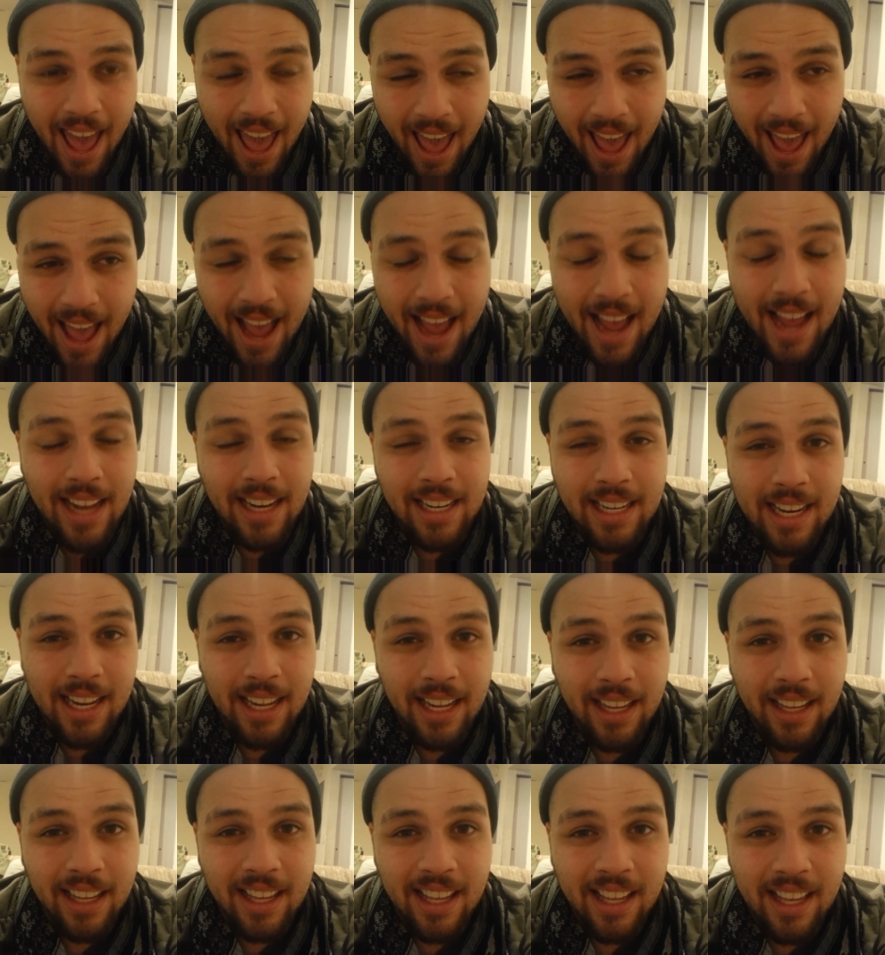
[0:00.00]
and
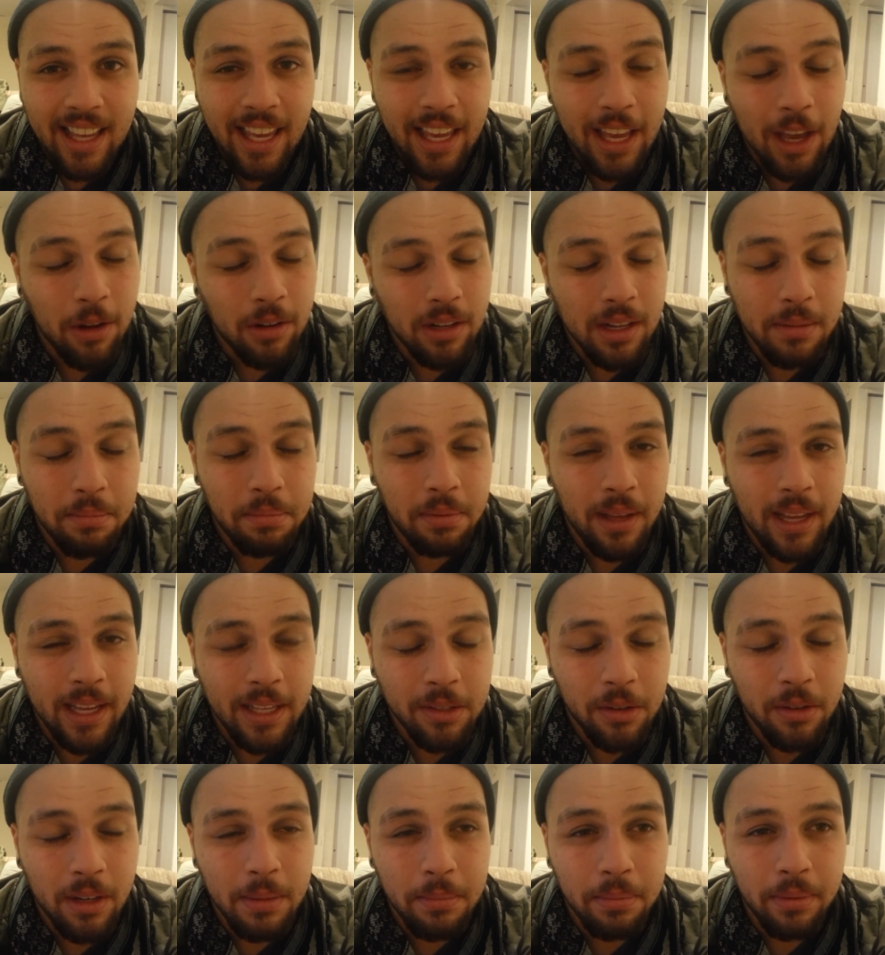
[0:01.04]
he's
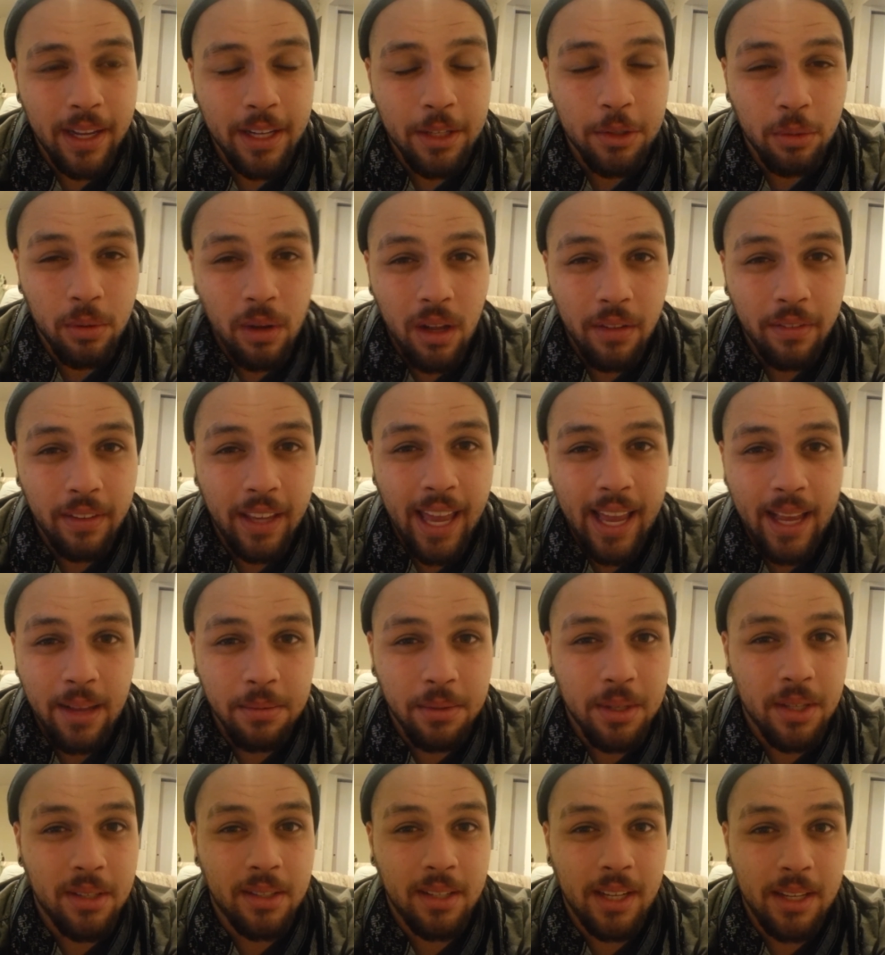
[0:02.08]
only played 12
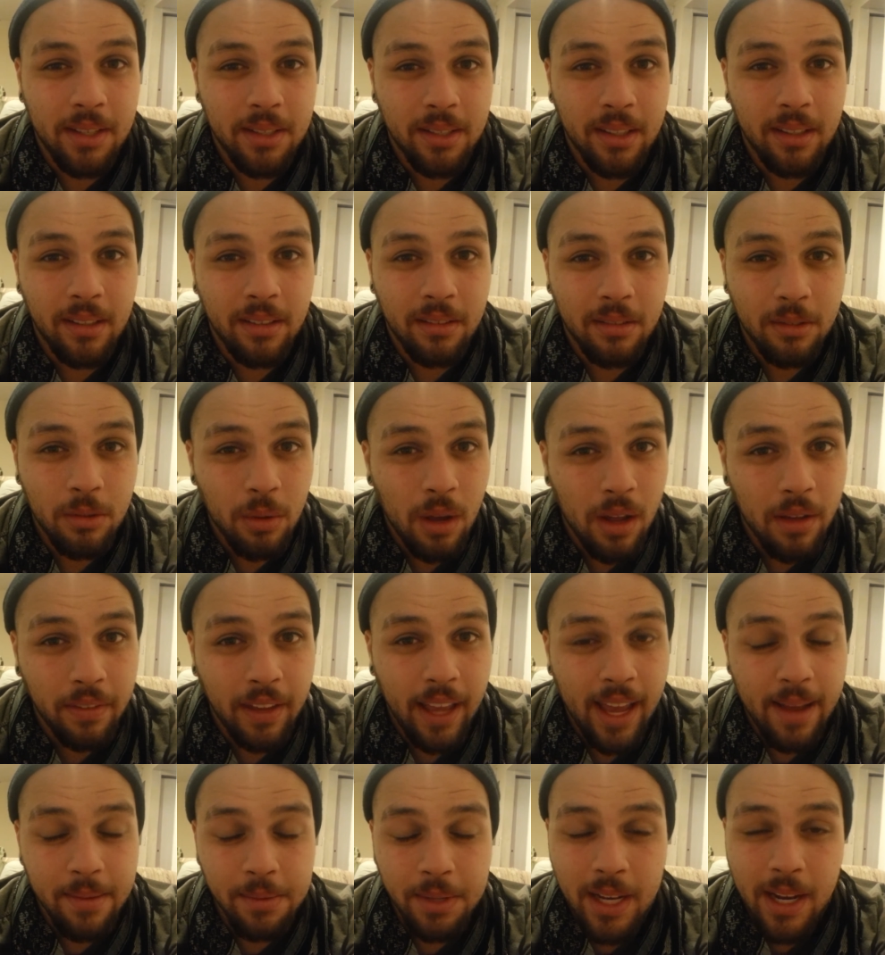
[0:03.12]
games this season. 12
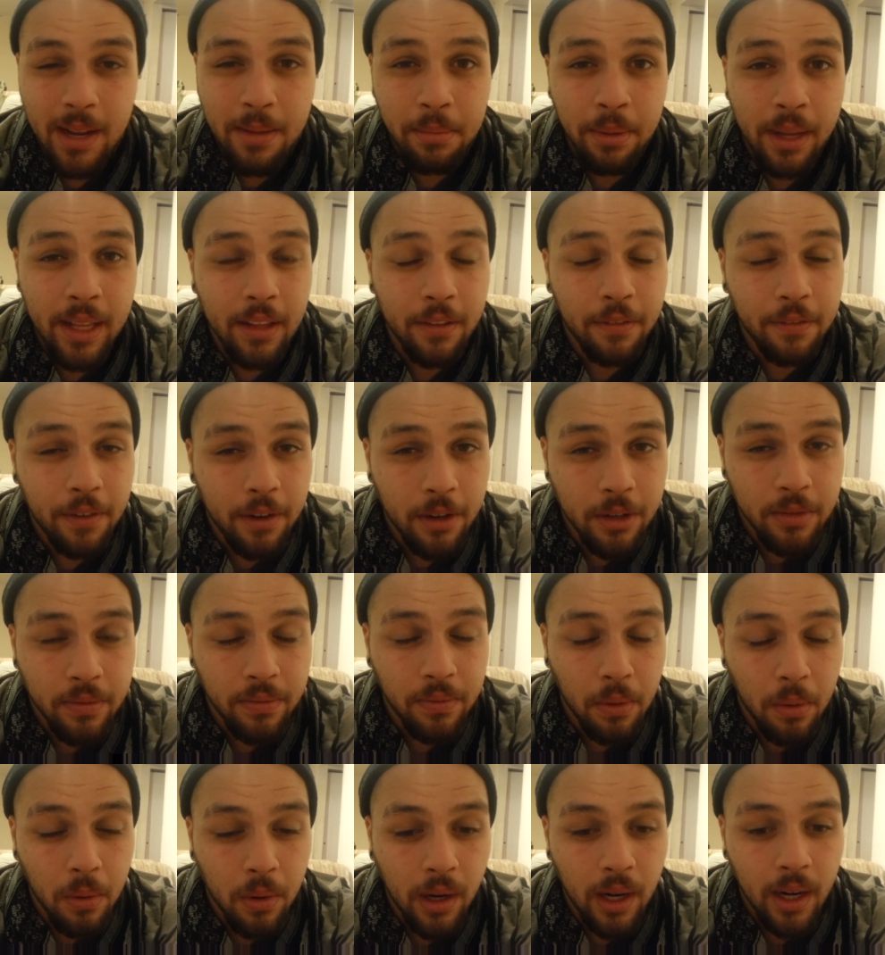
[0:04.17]
games. He didn't play the first
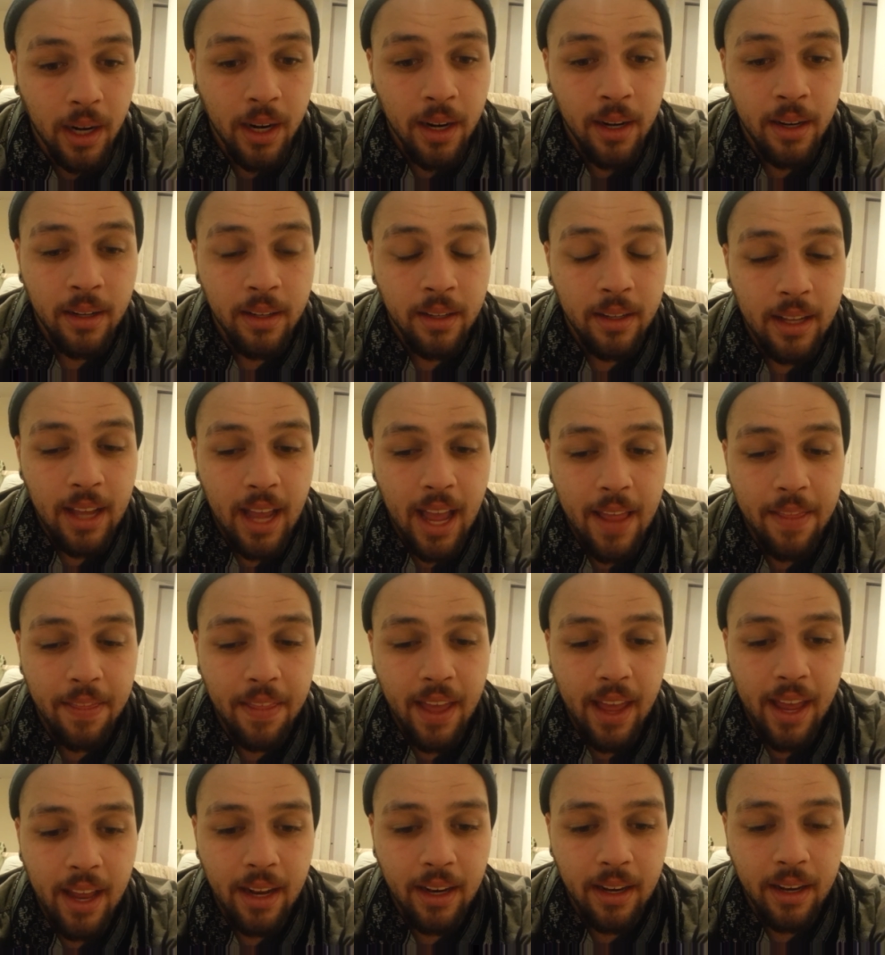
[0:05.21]
four, and
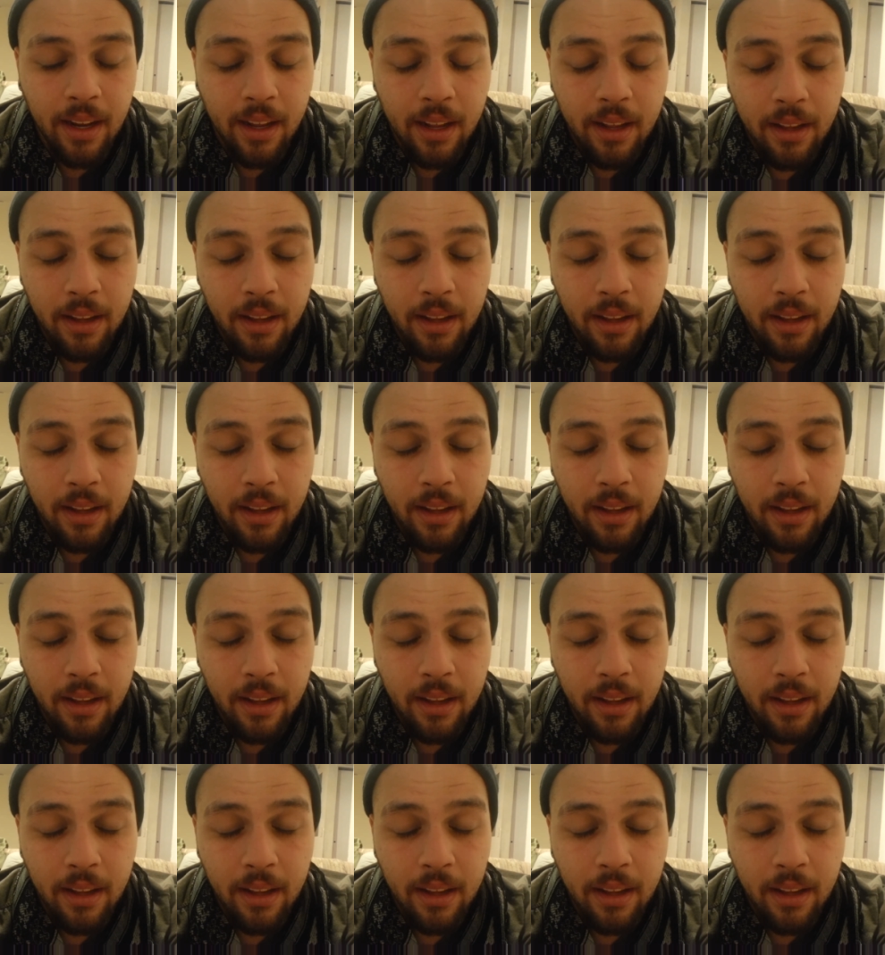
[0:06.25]
then